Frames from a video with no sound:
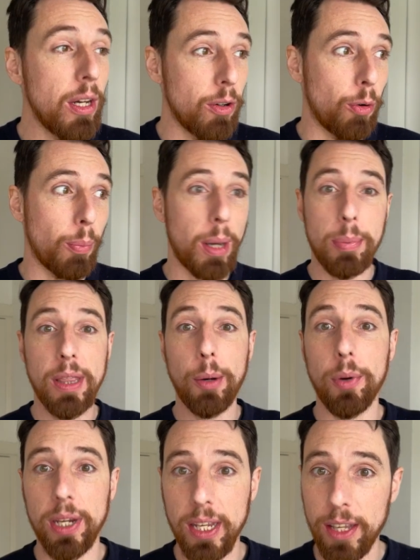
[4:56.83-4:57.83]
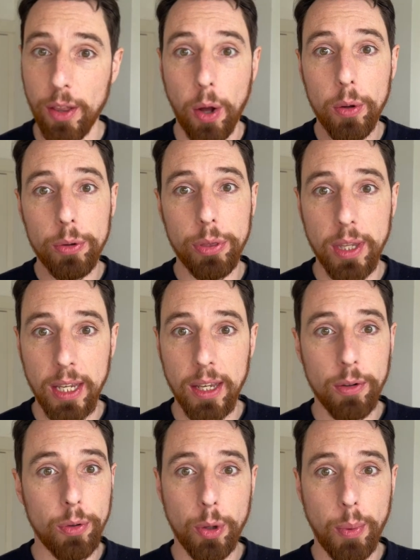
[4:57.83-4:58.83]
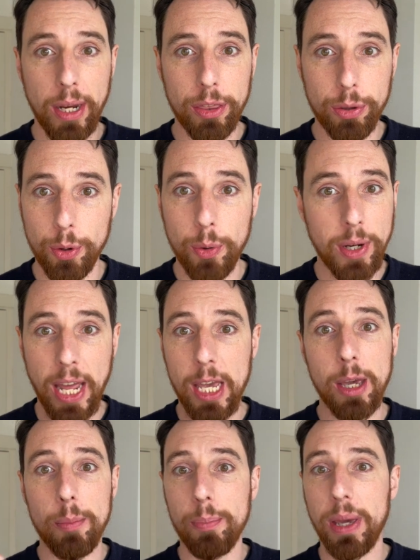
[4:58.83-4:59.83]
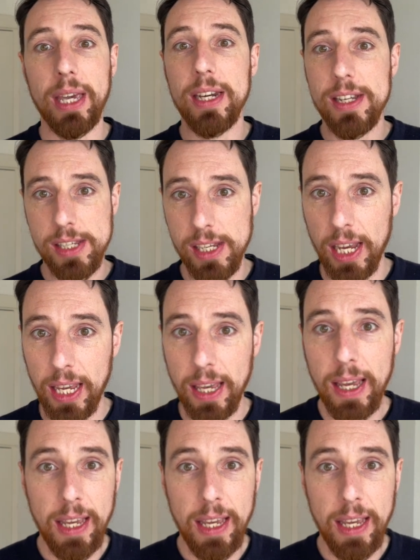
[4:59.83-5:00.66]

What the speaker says: or maybe they want to hear the whole thing all the way through, an A, a B, and a C.